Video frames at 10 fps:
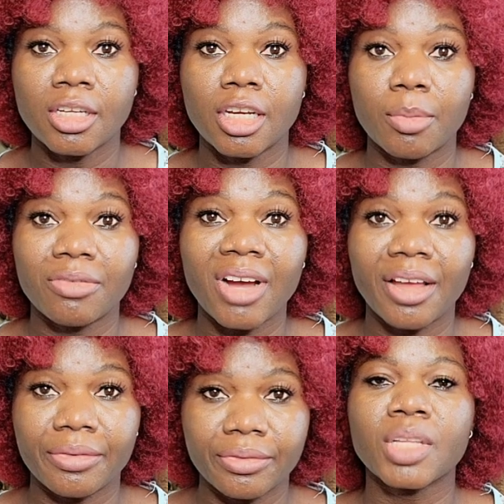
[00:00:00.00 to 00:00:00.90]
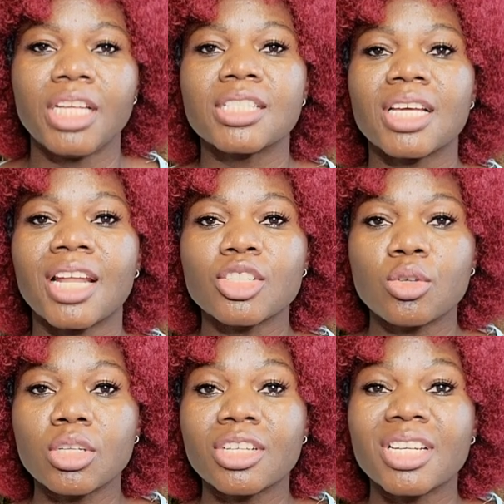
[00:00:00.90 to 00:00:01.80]
Number 5,
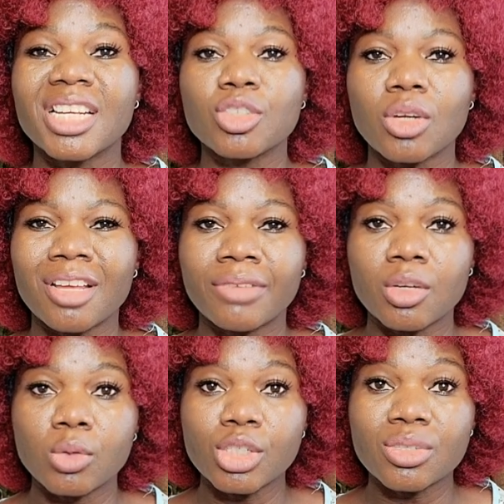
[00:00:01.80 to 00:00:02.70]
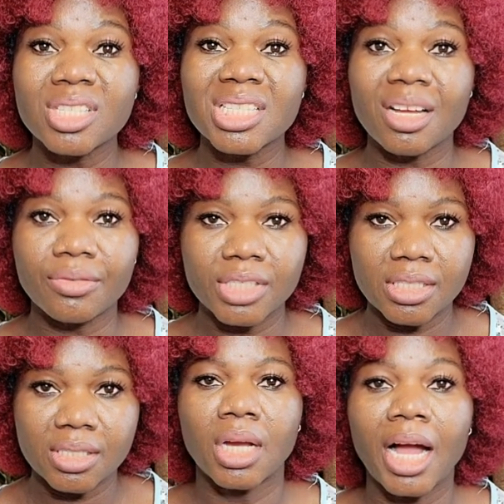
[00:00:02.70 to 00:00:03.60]
International Credential Evaluation
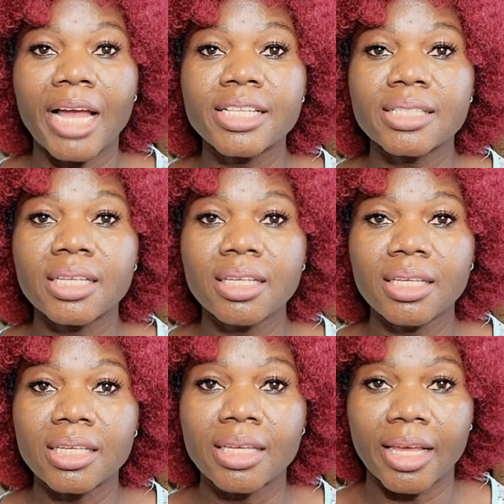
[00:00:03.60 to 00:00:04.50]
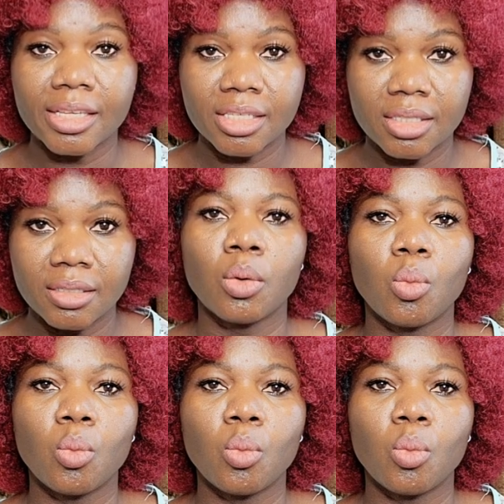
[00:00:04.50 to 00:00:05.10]
Service, ICES.